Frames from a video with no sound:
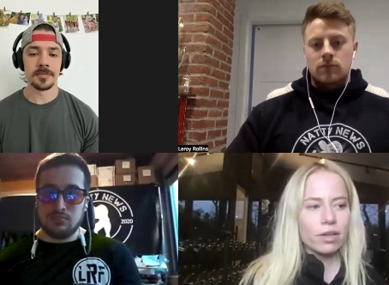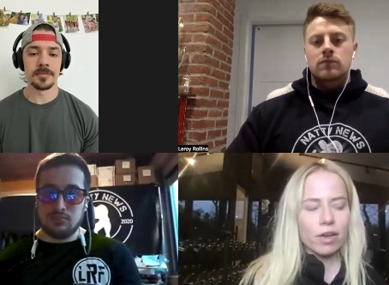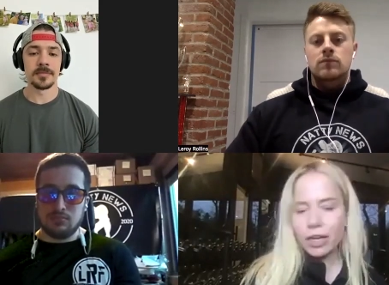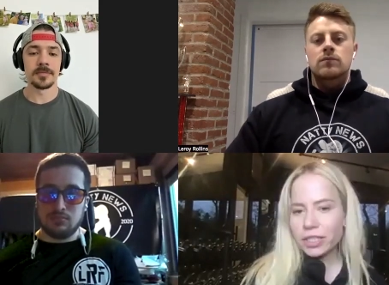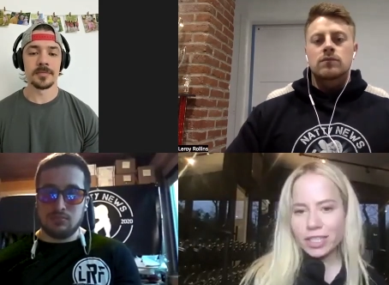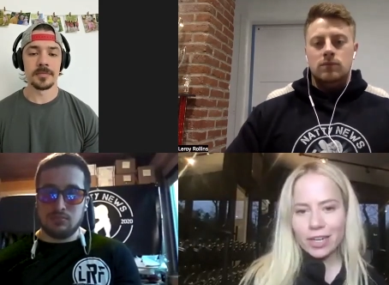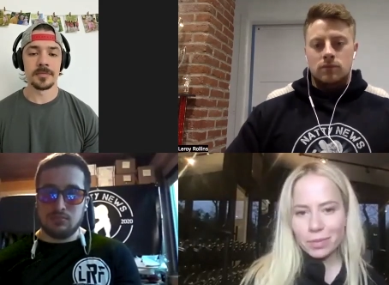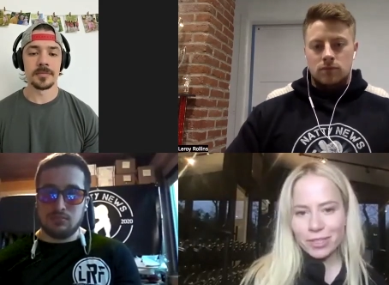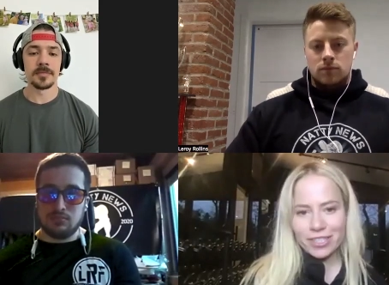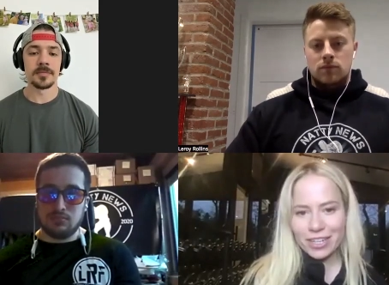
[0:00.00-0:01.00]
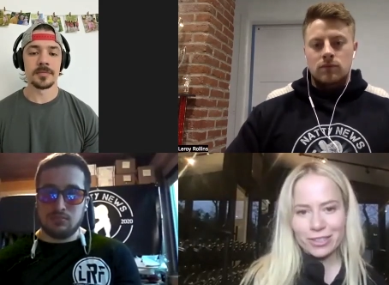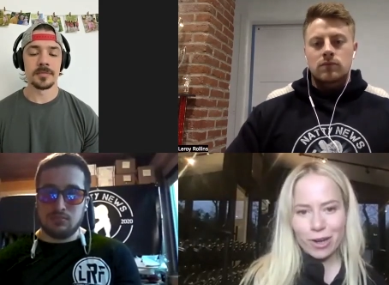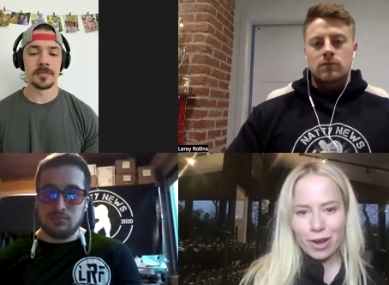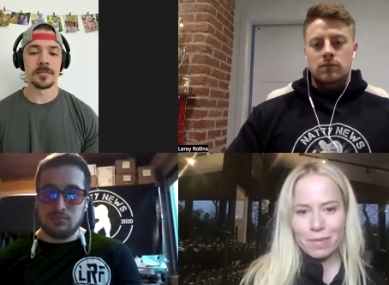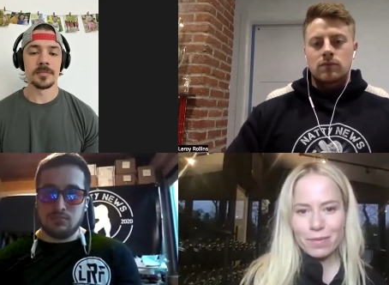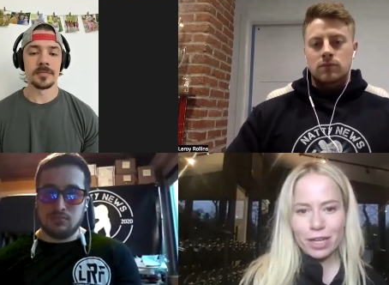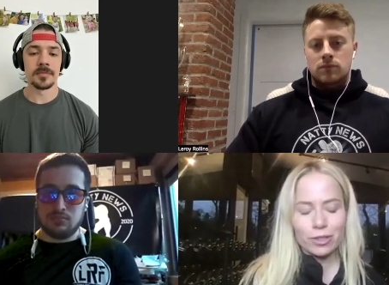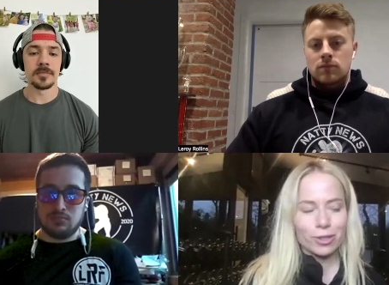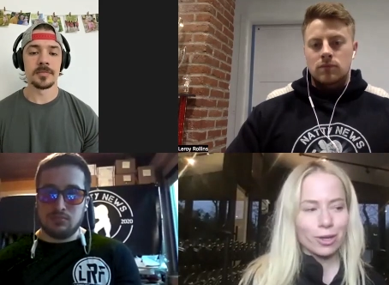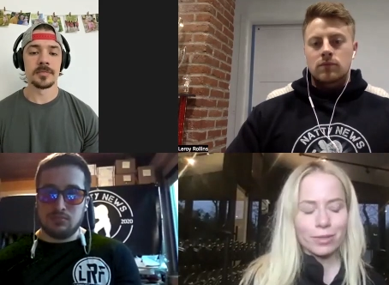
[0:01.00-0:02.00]
Speaker 1: 99% of the time. I
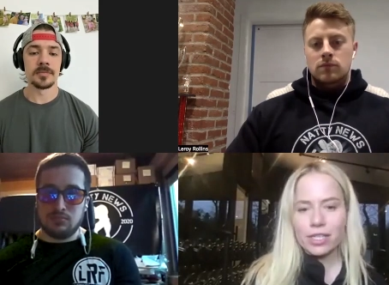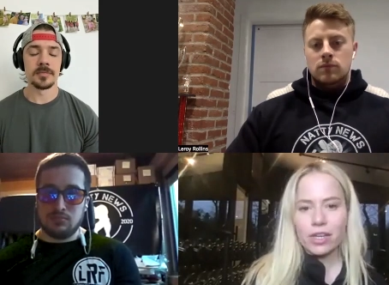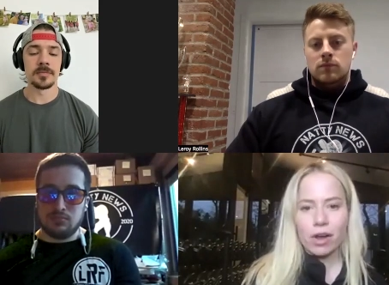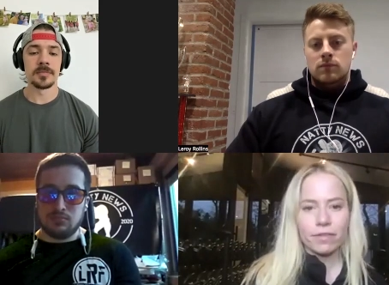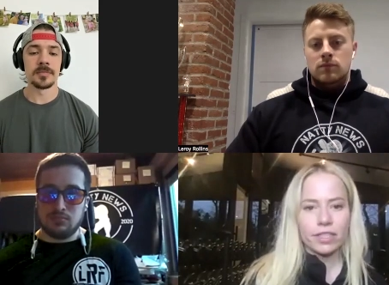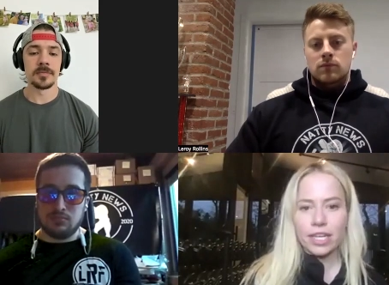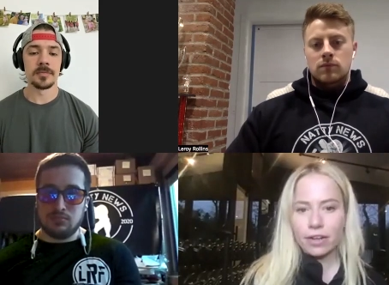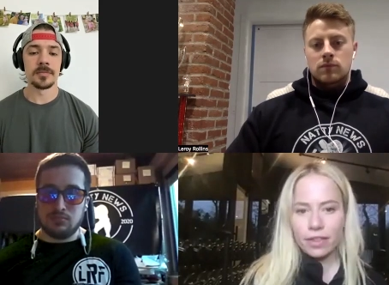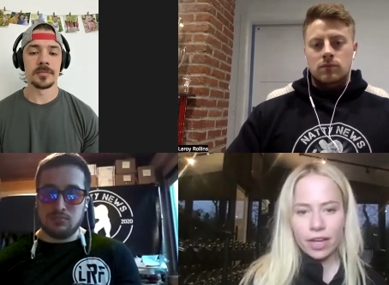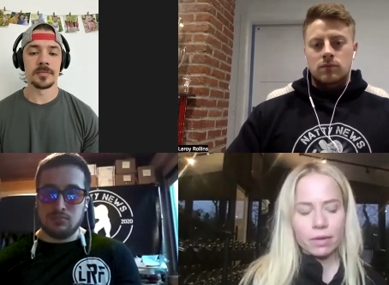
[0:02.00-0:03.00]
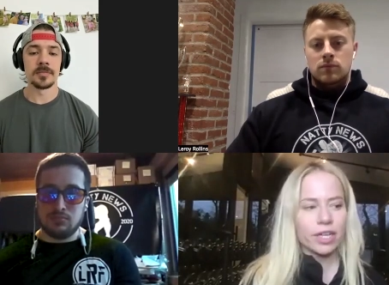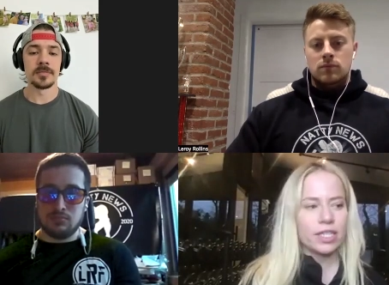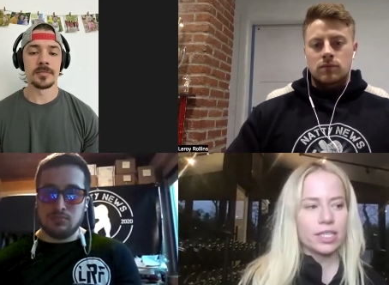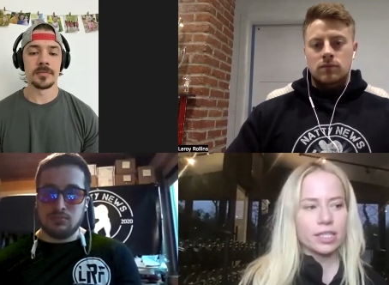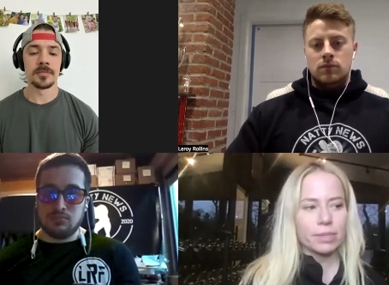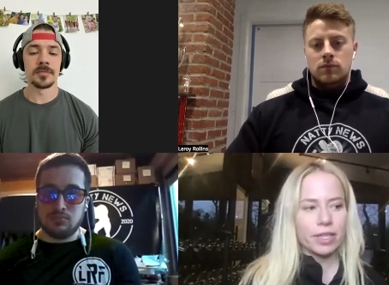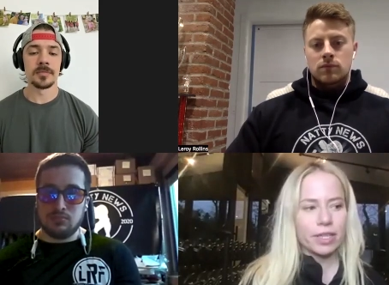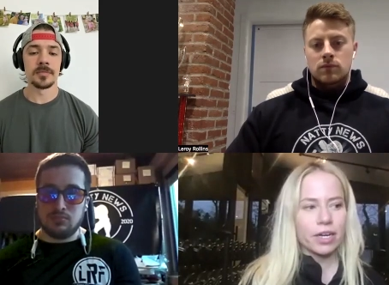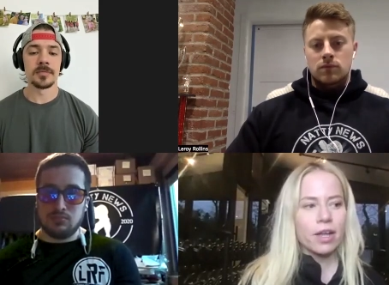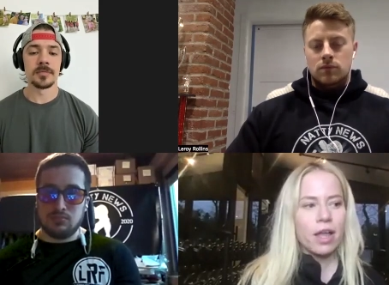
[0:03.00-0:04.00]
do go into the office here and there when I need to be
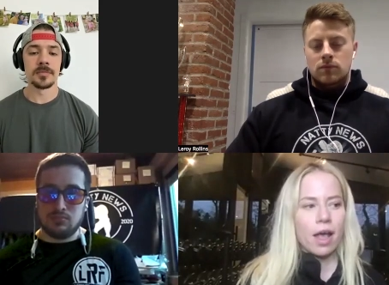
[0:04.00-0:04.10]
there.